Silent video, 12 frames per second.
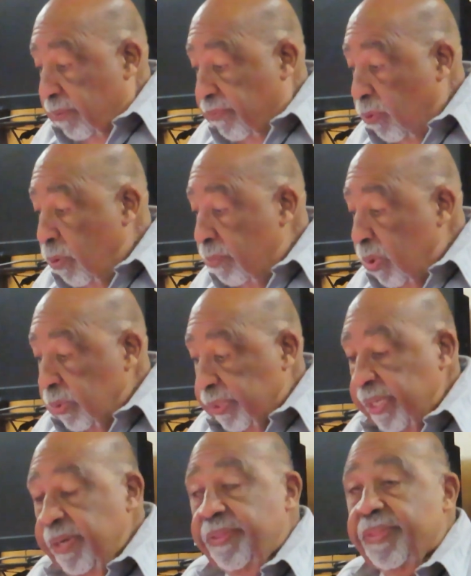
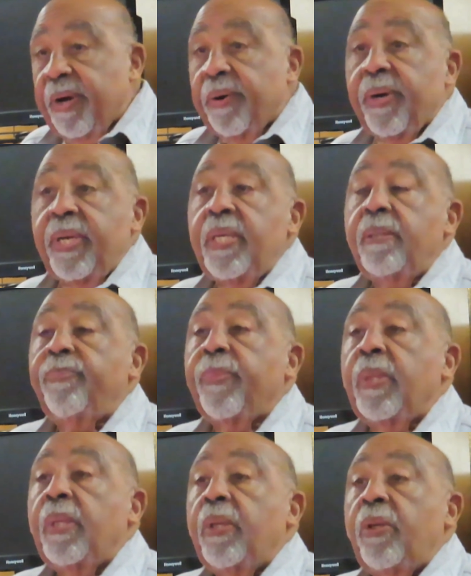foremost in authority,
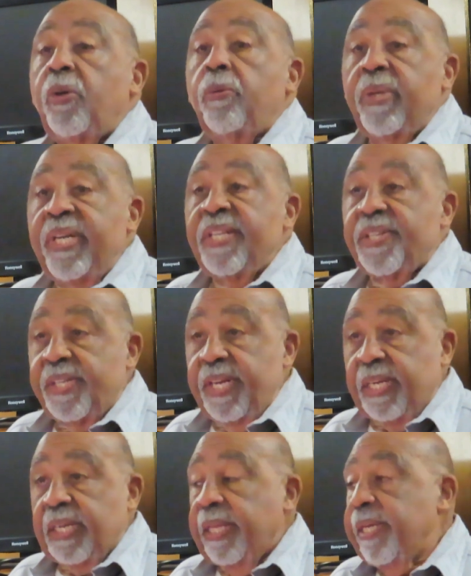
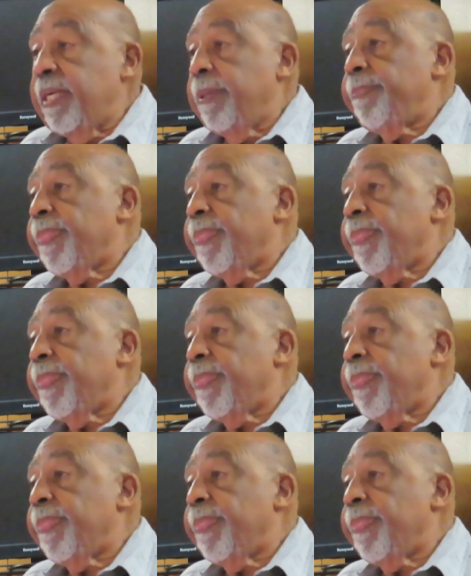humanistically.